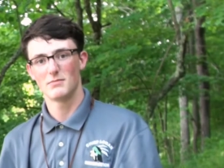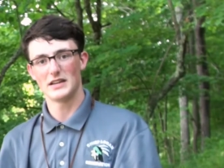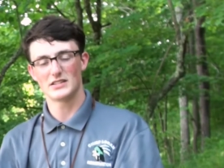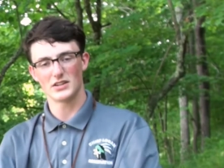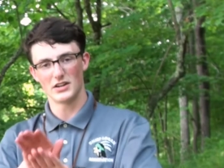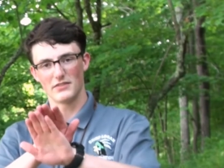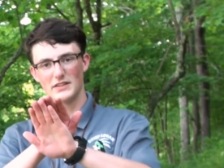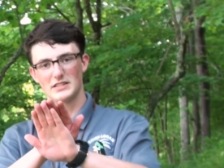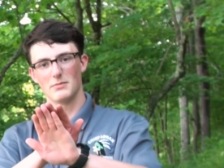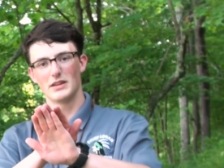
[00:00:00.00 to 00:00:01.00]
based on if
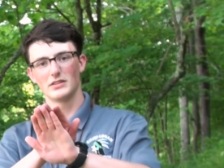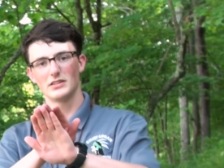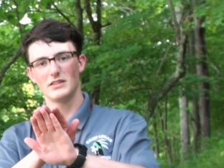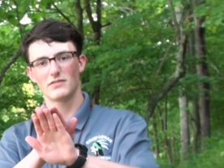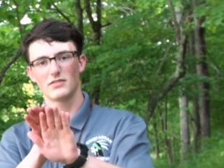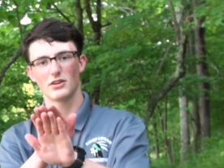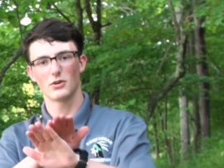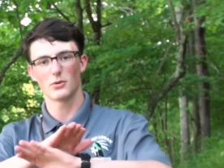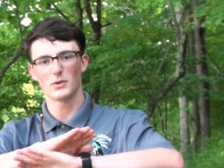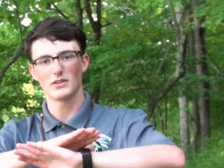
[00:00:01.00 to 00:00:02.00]
it's a middle leaf
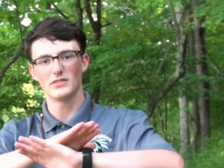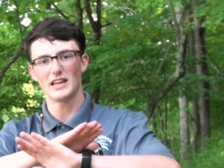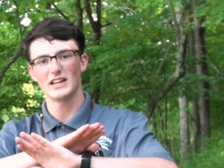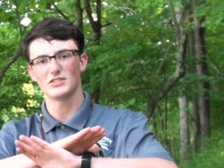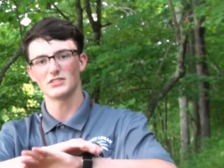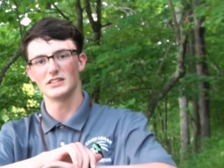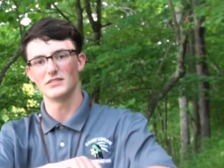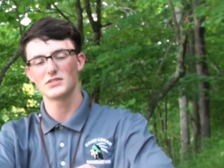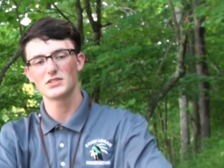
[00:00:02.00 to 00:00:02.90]
or one of the edge leaves.